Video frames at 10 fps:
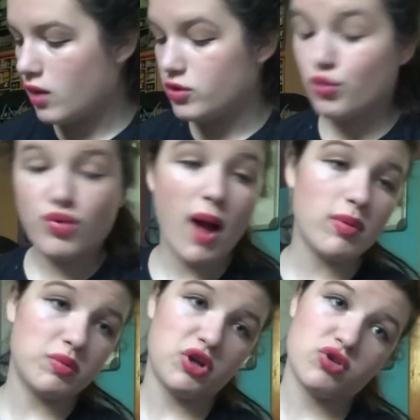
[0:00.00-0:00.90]
you're
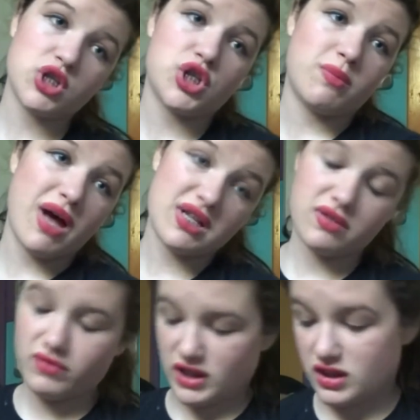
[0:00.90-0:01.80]
probably cringing
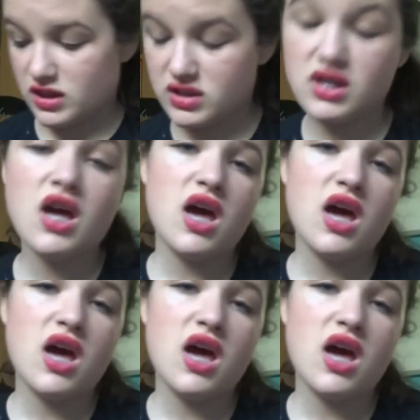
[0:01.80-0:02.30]
massively at this.